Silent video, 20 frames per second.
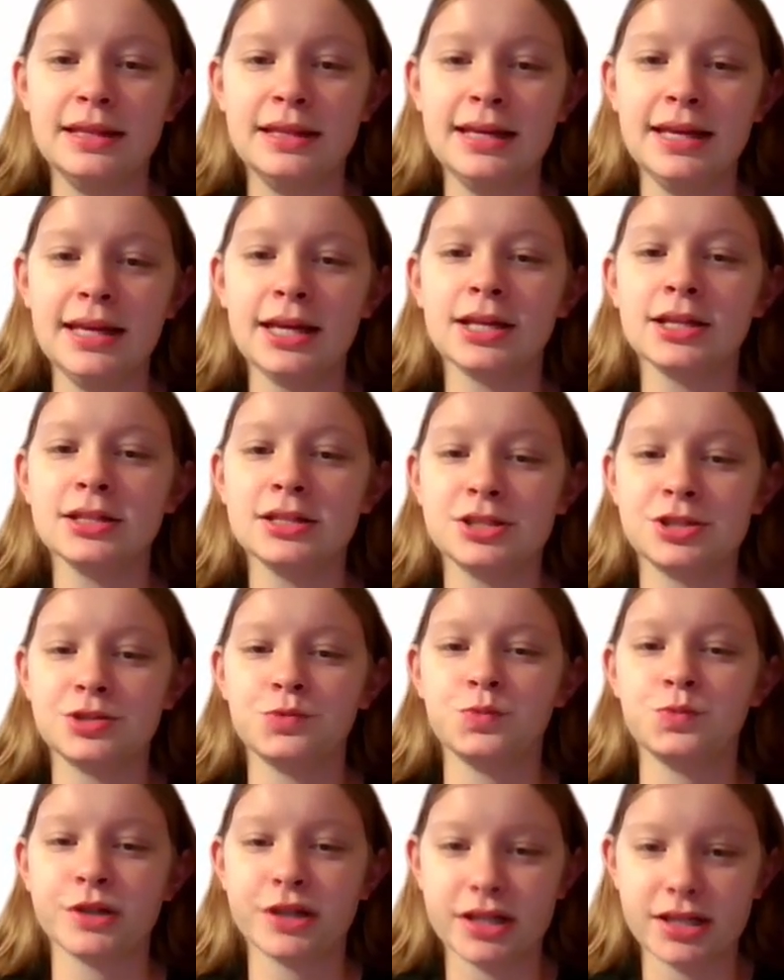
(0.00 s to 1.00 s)
the English
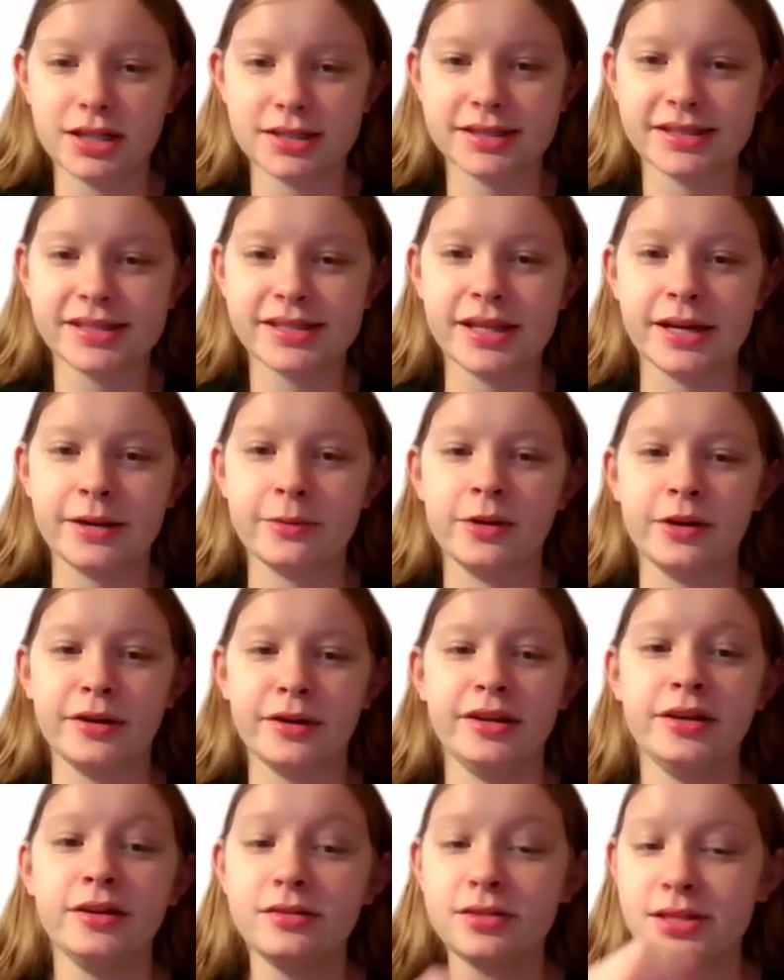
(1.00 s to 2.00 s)
words that we're
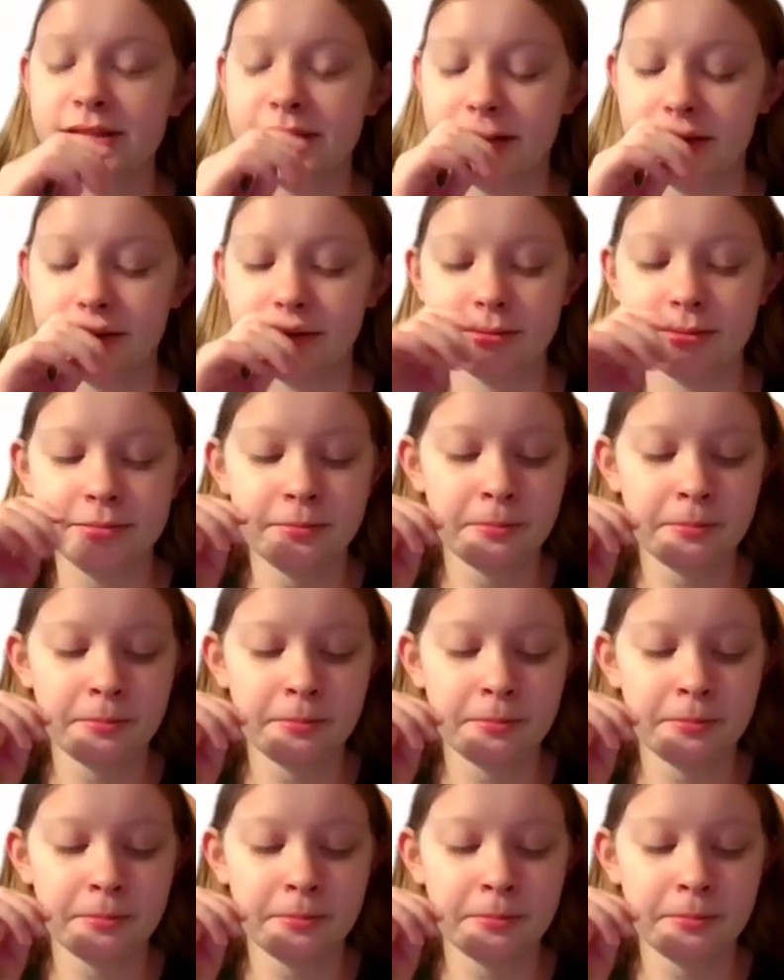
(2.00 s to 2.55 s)
used to.